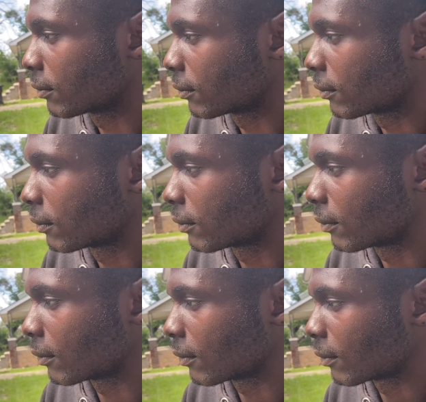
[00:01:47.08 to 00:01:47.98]
what do
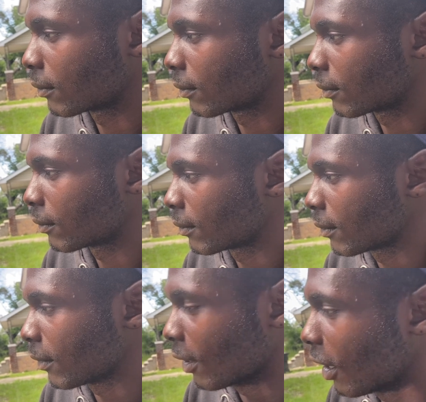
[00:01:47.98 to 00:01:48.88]
I have to pay?
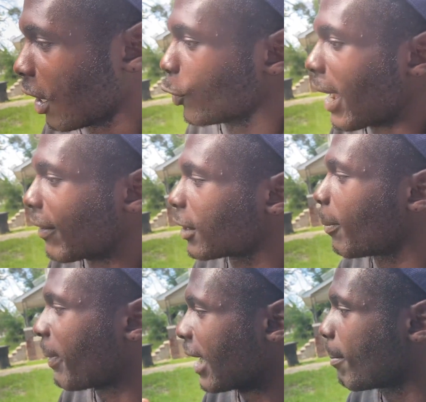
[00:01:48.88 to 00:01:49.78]
Uh, you have to
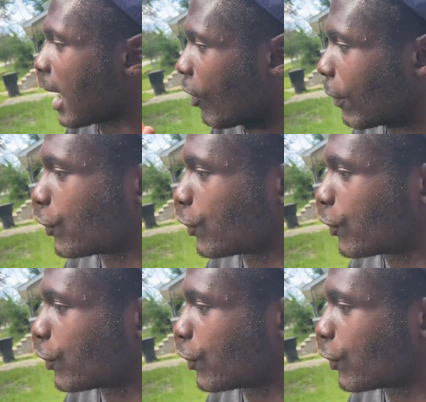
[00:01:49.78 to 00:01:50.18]
pay amount of